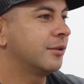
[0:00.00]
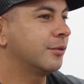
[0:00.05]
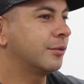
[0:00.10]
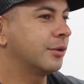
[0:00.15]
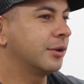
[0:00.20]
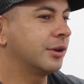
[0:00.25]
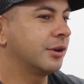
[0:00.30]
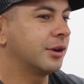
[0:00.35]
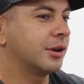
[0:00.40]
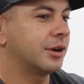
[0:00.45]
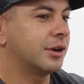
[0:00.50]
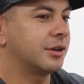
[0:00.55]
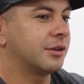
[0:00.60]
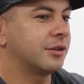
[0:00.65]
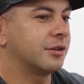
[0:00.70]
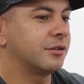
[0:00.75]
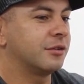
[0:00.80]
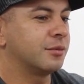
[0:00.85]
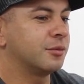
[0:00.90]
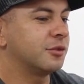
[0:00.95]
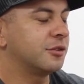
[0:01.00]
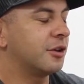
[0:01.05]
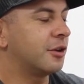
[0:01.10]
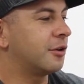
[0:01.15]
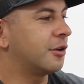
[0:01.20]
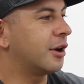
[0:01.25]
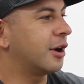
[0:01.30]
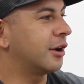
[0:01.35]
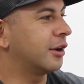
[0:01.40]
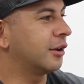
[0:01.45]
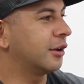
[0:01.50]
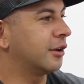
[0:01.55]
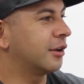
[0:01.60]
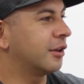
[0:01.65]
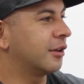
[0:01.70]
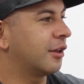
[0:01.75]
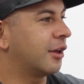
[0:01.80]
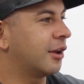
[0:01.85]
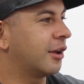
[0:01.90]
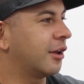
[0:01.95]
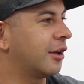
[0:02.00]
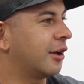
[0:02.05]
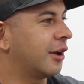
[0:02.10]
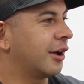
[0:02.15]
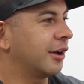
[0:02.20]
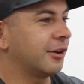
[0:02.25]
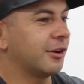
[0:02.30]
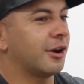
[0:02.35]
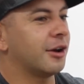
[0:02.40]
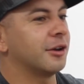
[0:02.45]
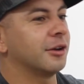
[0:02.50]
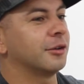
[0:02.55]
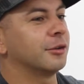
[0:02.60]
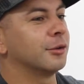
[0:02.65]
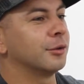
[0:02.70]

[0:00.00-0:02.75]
we did some stunt riding in a lot of iconic